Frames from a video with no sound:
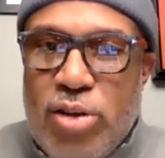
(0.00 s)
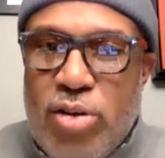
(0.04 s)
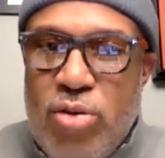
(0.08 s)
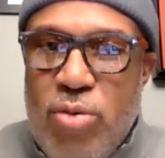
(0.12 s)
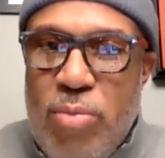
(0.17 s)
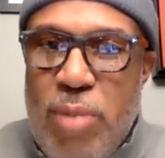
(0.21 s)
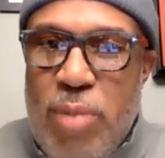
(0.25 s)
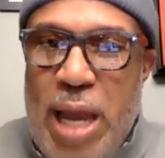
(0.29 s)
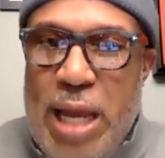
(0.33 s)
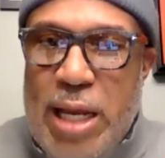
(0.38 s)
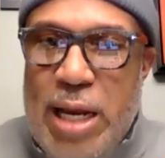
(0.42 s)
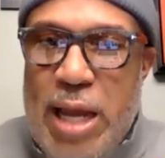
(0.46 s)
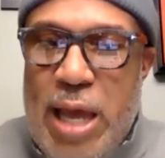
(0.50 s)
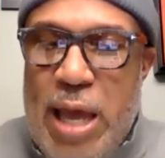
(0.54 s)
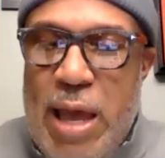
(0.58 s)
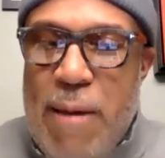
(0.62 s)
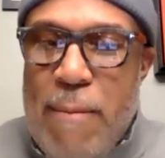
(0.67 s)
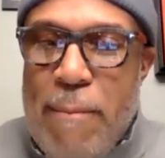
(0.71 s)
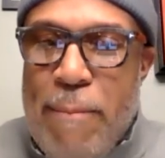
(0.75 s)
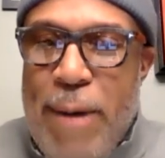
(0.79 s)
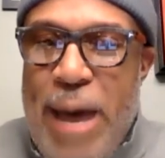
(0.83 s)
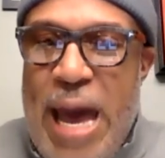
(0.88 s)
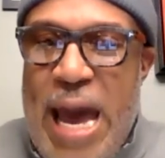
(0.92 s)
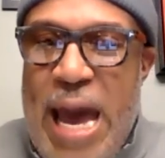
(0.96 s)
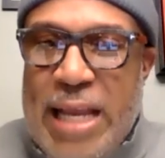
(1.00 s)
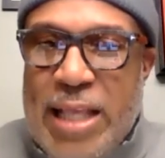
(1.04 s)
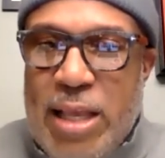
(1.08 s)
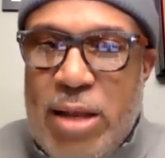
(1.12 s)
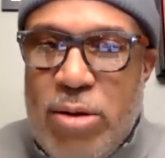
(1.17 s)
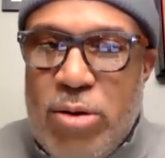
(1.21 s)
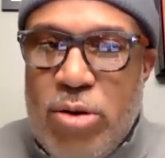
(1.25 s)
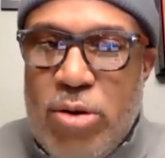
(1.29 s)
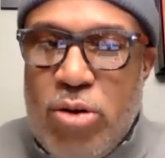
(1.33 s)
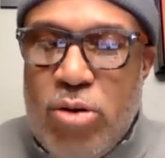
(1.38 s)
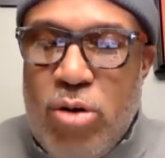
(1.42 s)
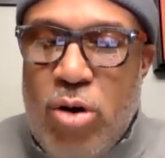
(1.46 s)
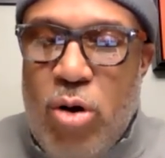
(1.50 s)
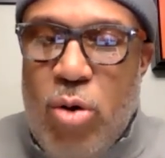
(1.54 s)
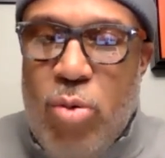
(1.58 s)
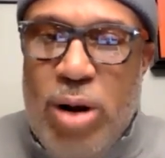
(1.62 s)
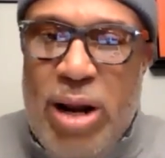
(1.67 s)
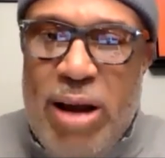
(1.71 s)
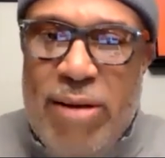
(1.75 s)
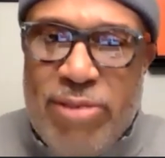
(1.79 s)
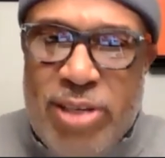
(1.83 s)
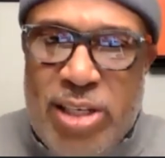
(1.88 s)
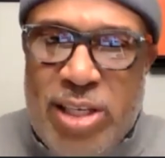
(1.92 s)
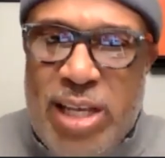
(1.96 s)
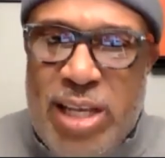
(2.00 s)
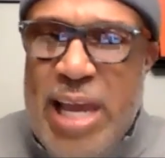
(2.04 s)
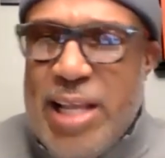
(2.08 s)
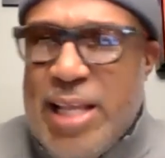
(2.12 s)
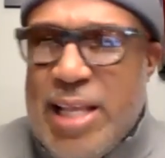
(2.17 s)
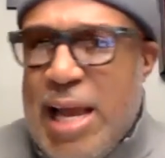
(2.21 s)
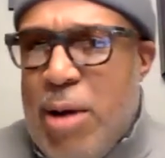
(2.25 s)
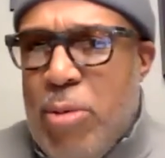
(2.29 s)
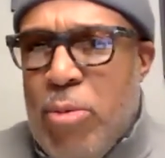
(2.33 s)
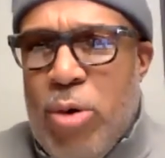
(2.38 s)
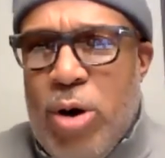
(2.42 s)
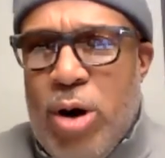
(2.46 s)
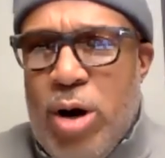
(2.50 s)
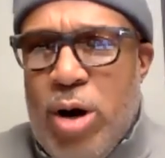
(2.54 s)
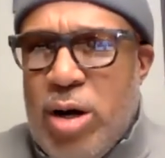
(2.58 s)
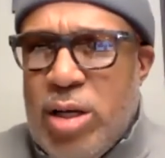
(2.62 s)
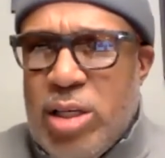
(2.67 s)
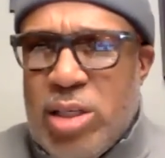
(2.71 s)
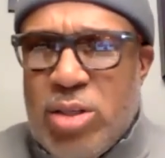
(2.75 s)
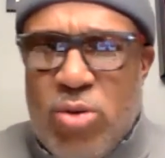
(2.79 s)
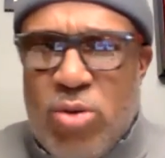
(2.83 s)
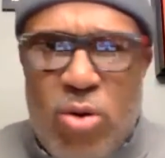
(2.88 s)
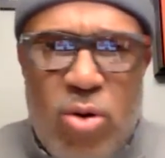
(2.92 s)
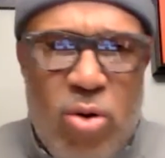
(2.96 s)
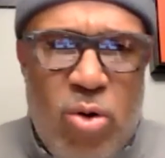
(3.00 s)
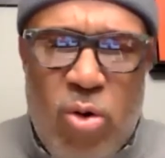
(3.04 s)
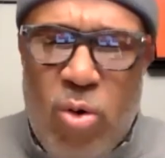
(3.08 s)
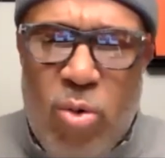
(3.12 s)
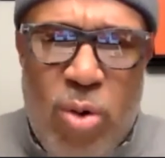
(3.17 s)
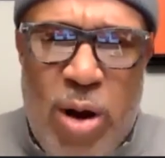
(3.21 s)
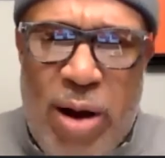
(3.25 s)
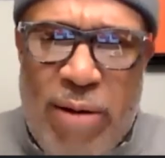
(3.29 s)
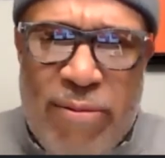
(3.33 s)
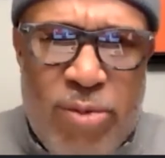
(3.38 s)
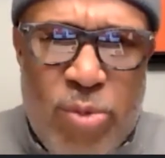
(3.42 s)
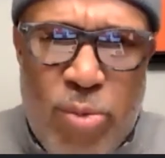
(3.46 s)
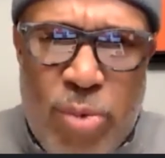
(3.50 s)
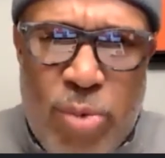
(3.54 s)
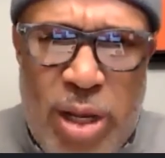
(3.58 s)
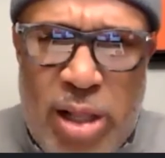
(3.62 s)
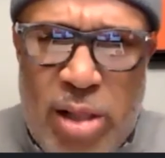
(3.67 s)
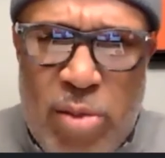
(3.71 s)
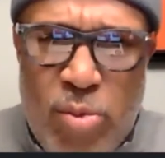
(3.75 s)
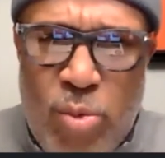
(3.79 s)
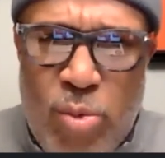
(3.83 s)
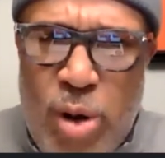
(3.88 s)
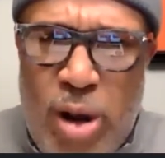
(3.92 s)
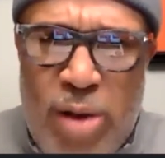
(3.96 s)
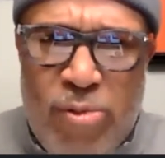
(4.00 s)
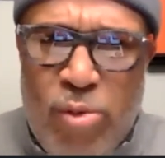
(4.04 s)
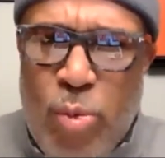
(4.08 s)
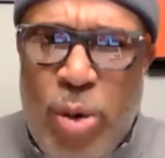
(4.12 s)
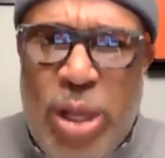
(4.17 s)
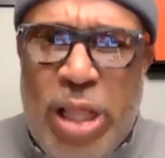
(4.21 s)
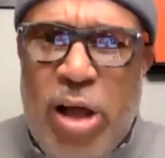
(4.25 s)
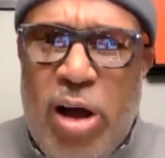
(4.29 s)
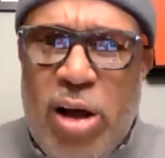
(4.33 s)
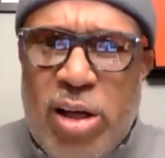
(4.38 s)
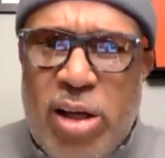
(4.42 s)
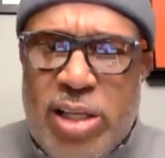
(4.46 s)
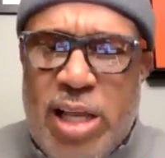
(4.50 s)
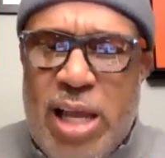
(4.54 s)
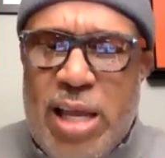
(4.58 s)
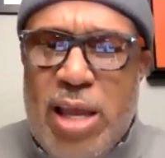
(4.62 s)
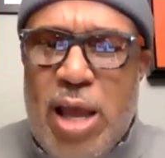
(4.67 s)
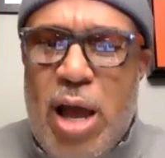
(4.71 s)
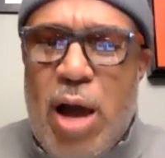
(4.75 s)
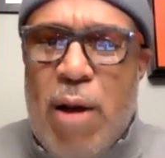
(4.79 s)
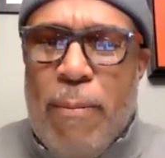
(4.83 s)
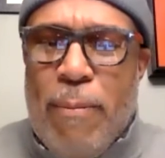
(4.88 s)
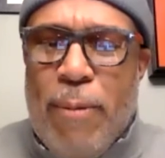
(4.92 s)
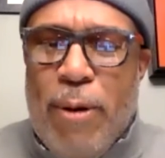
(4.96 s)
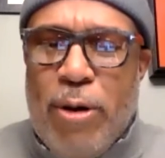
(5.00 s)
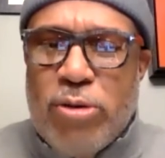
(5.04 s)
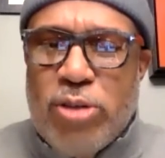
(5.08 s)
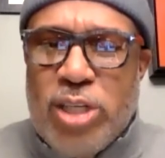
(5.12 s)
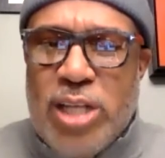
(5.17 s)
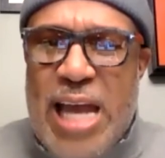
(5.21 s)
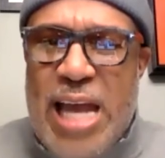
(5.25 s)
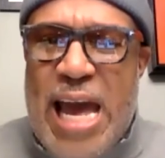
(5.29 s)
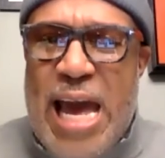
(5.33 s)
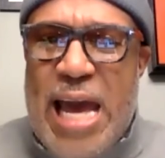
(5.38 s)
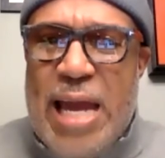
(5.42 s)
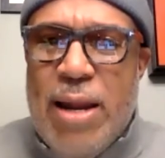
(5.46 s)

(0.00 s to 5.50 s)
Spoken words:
to making an impact in, whatever state that was, or wherever we lost that young person at.